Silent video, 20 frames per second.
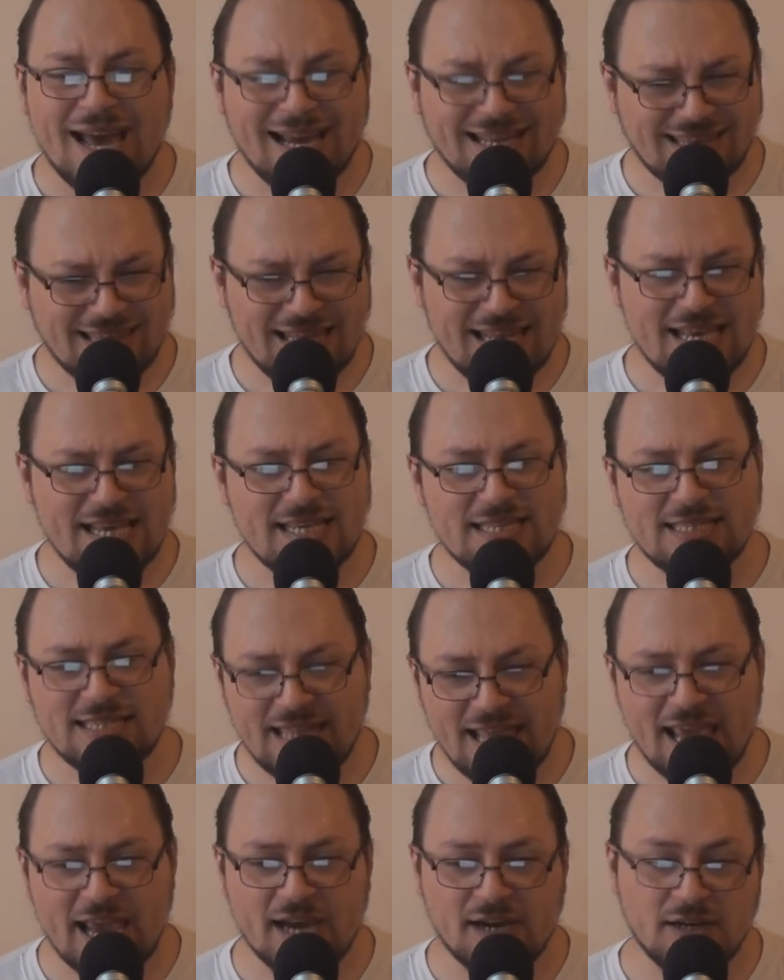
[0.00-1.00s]
At least
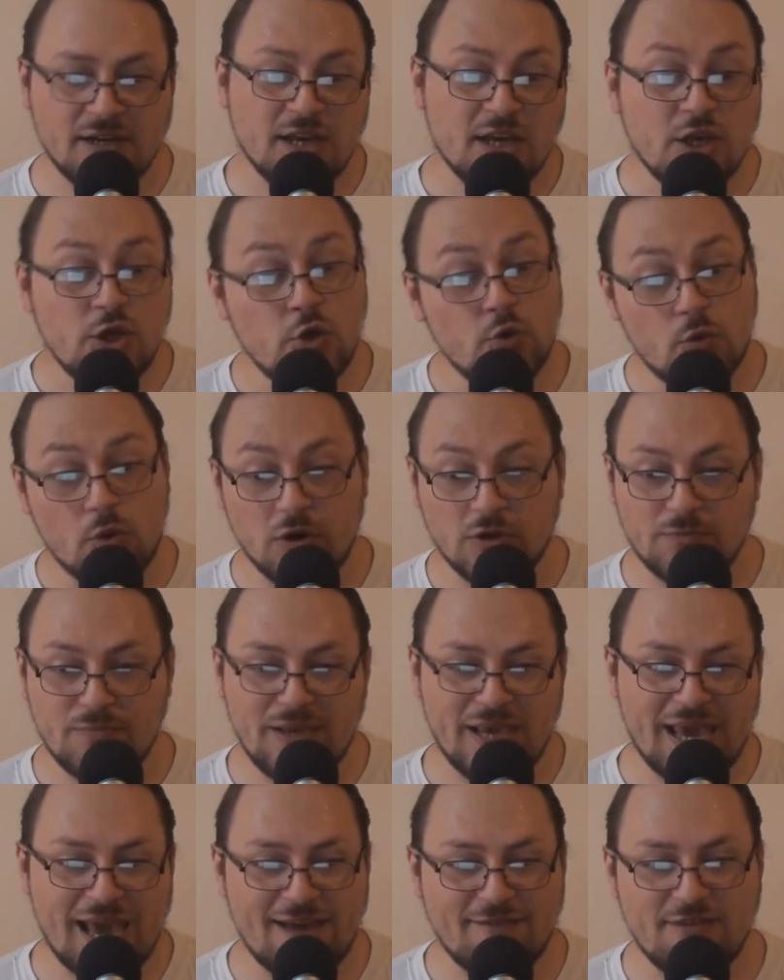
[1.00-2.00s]
there you won't
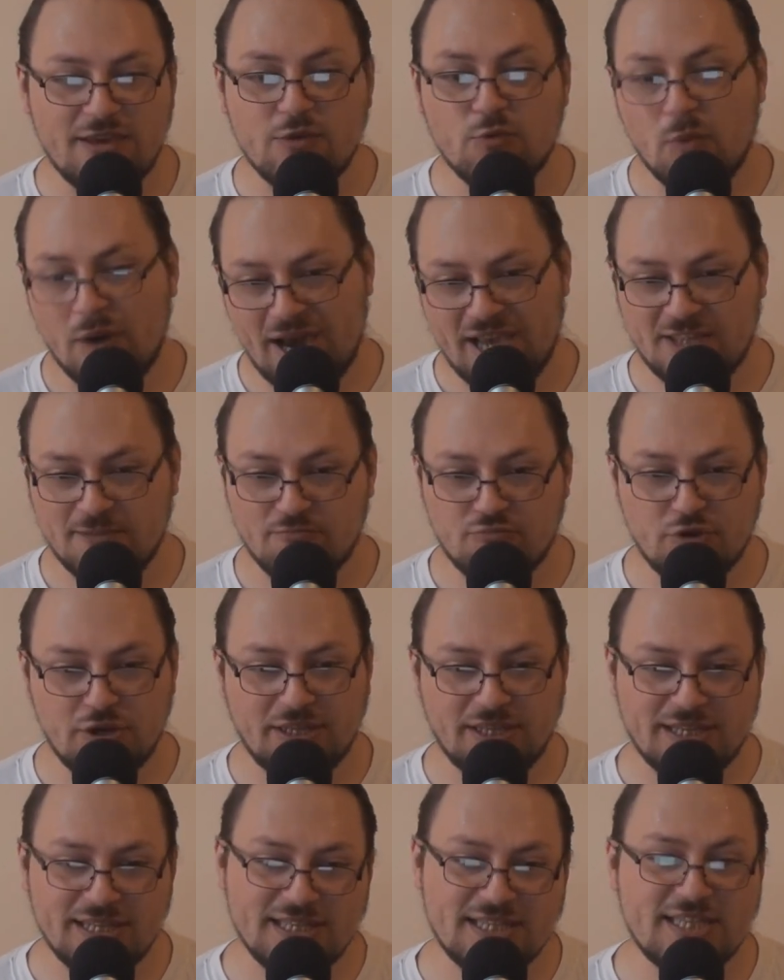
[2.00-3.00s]
be having white
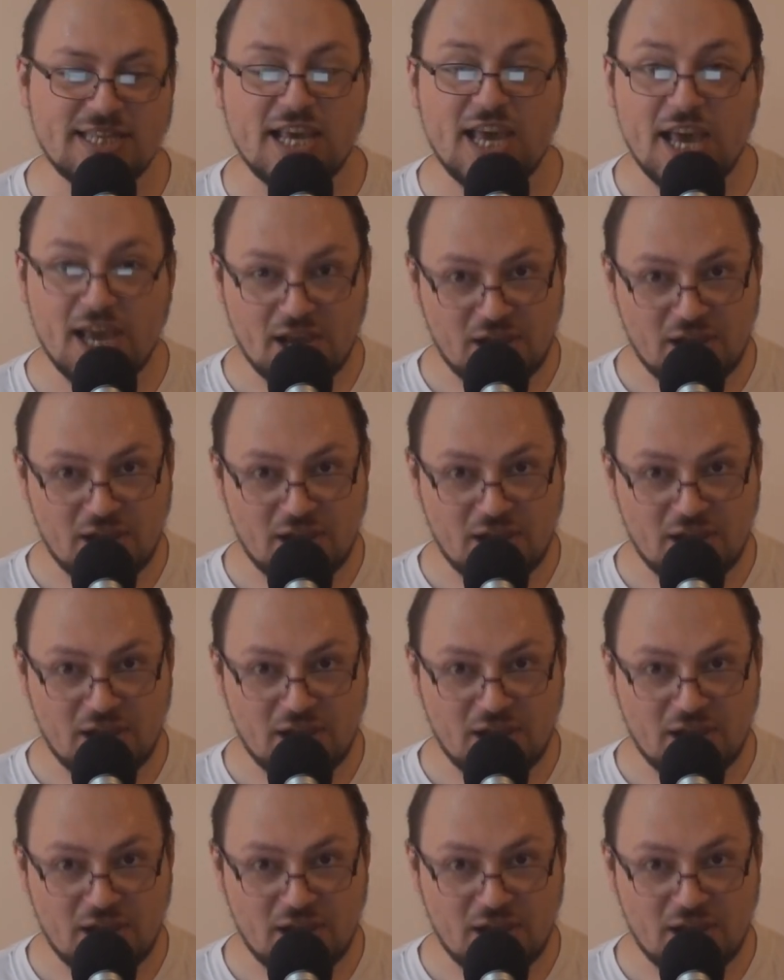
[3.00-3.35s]
Britons